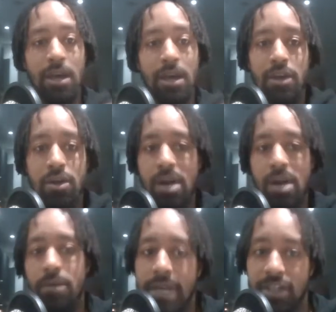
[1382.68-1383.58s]
you
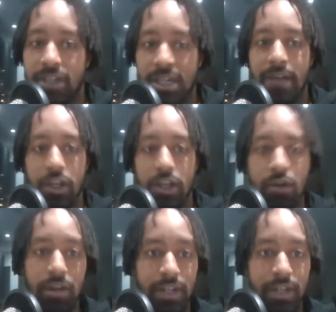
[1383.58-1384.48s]
don't necessarily
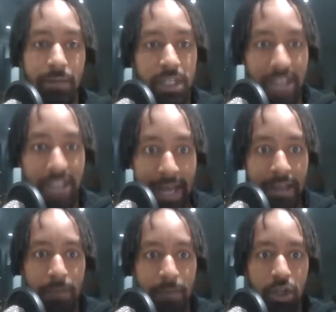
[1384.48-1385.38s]
trust him to take
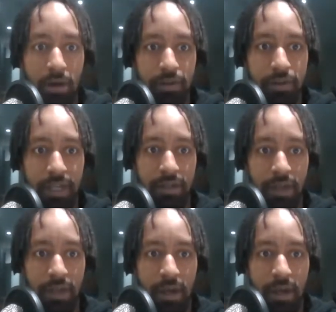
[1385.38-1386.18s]
them chances.